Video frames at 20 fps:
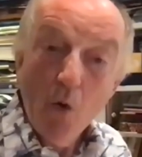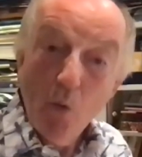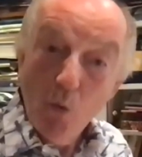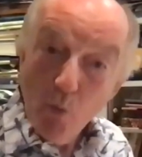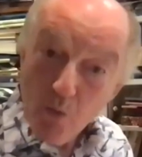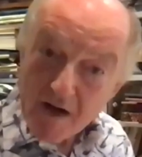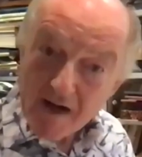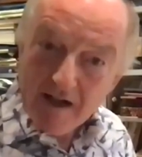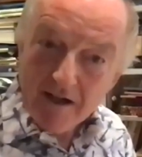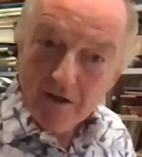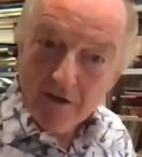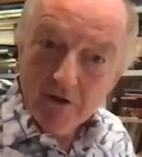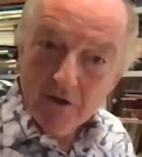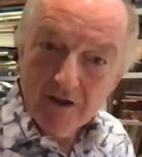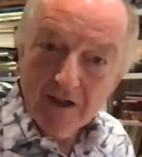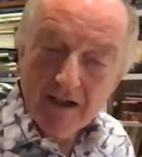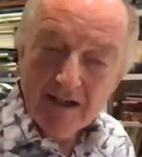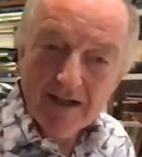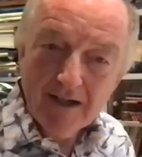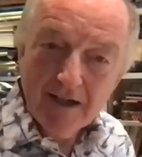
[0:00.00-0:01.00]
We can do
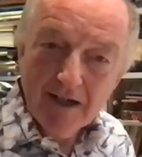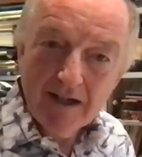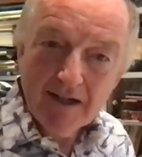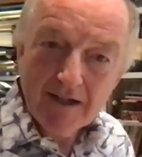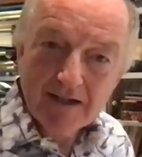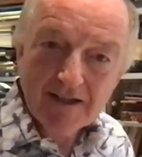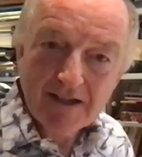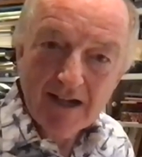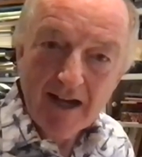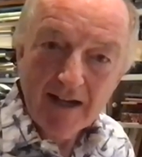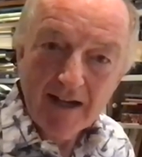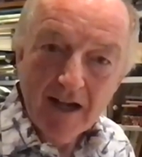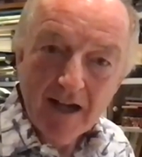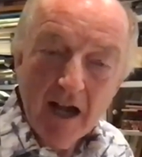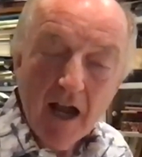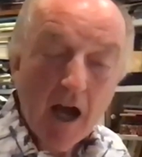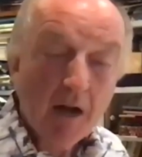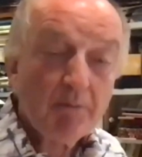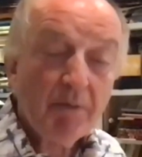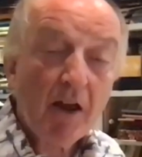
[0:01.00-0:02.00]
it instead.
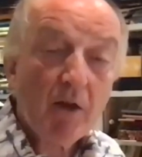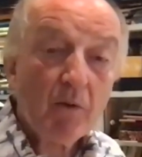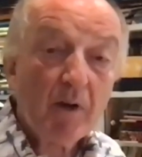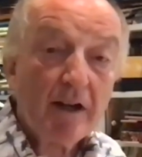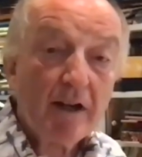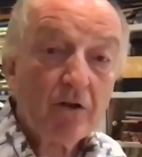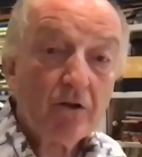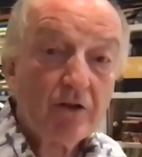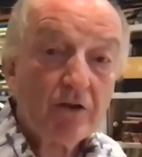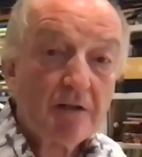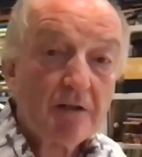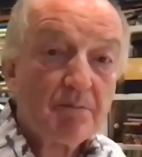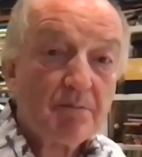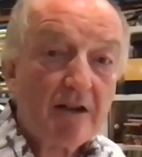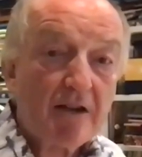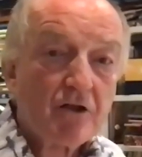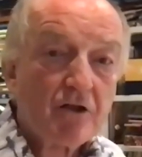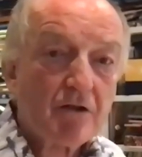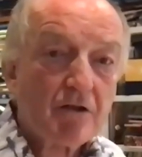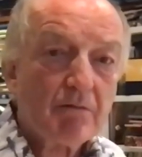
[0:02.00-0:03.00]
And by the way, you did
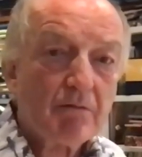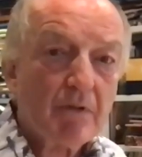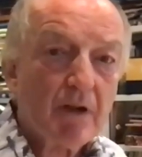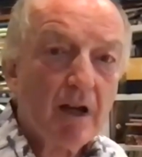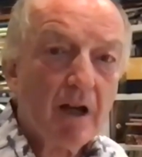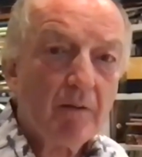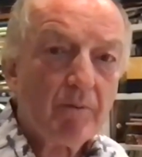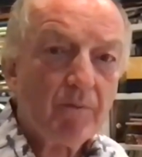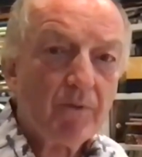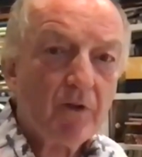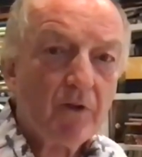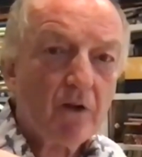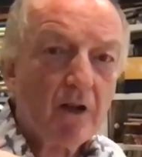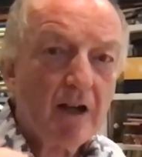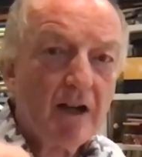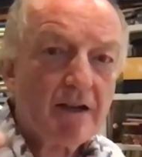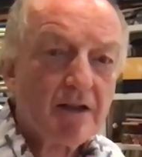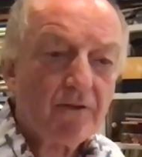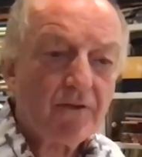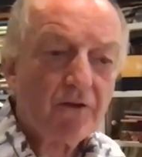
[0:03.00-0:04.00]
mention
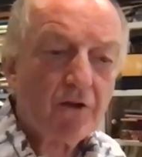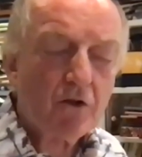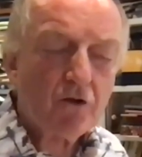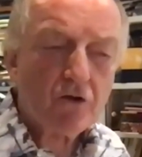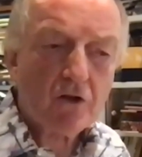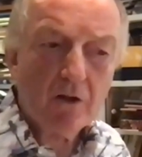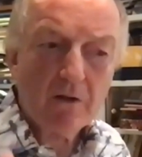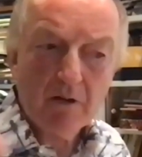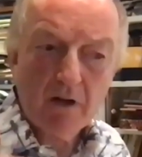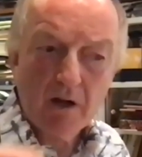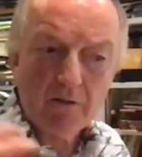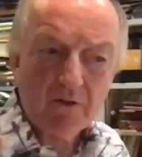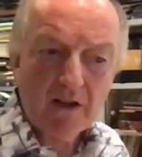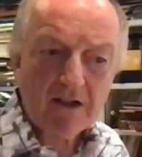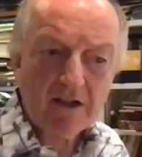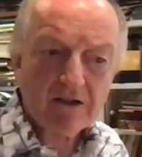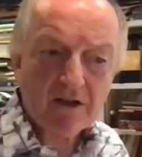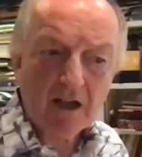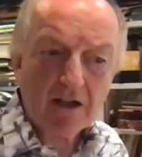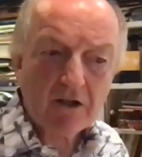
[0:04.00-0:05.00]
is the future on
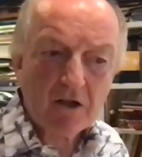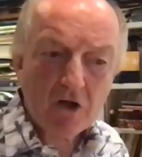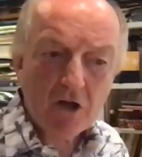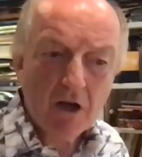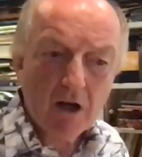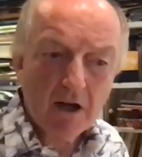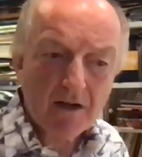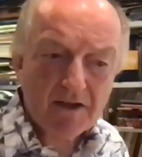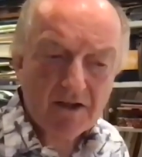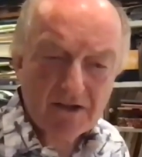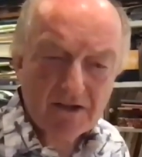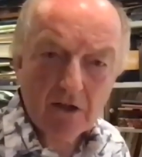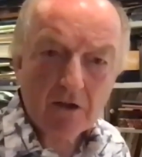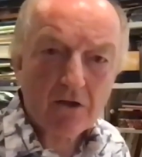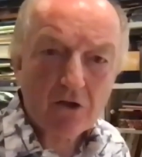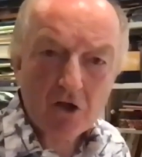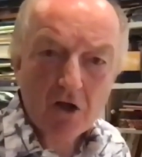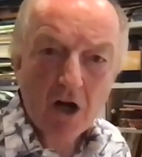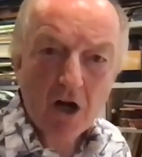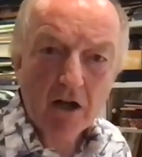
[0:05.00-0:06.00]
things like still
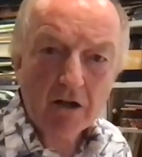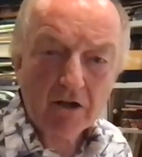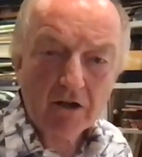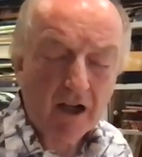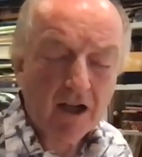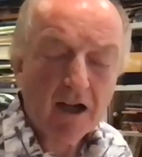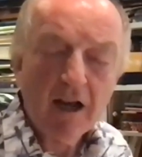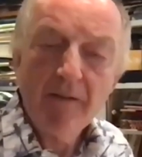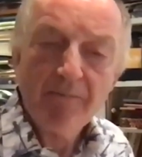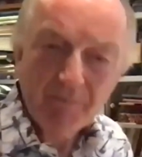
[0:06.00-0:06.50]
Chardonnay.